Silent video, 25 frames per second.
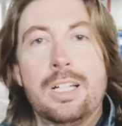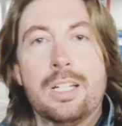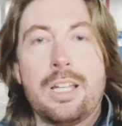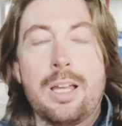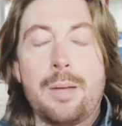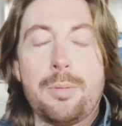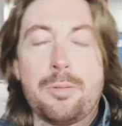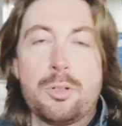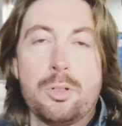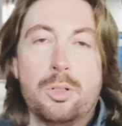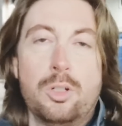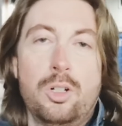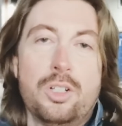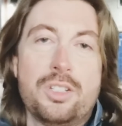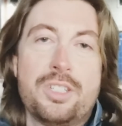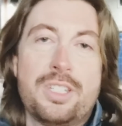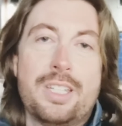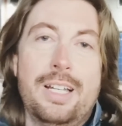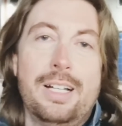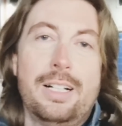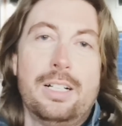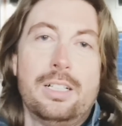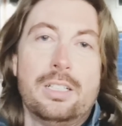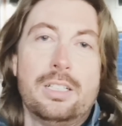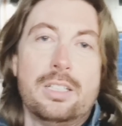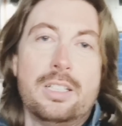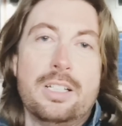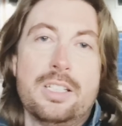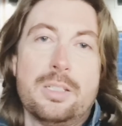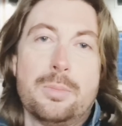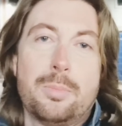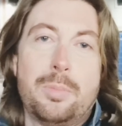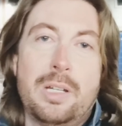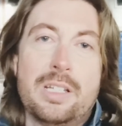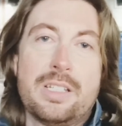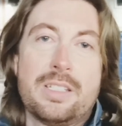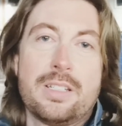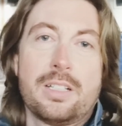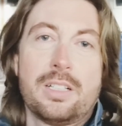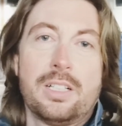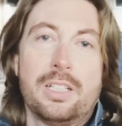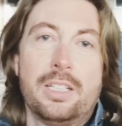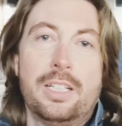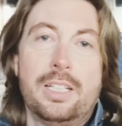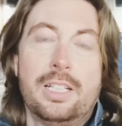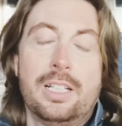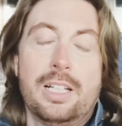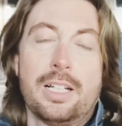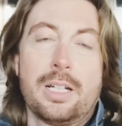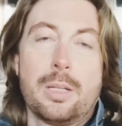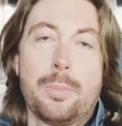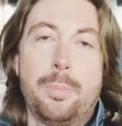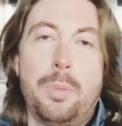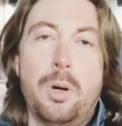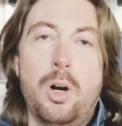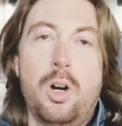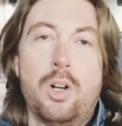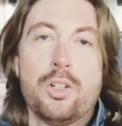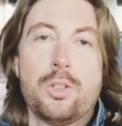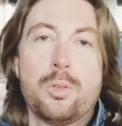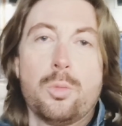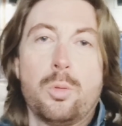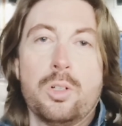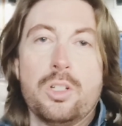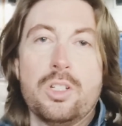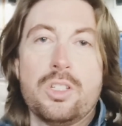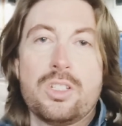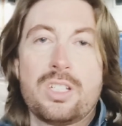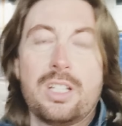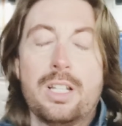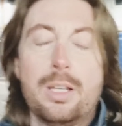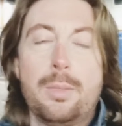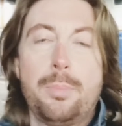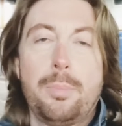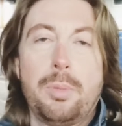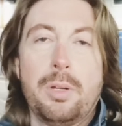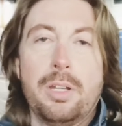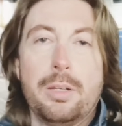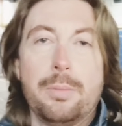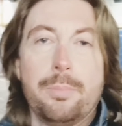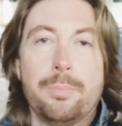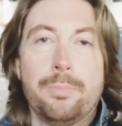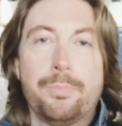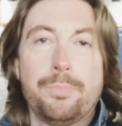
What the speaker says: Capsule hotel is basically like a pod where you sleep in,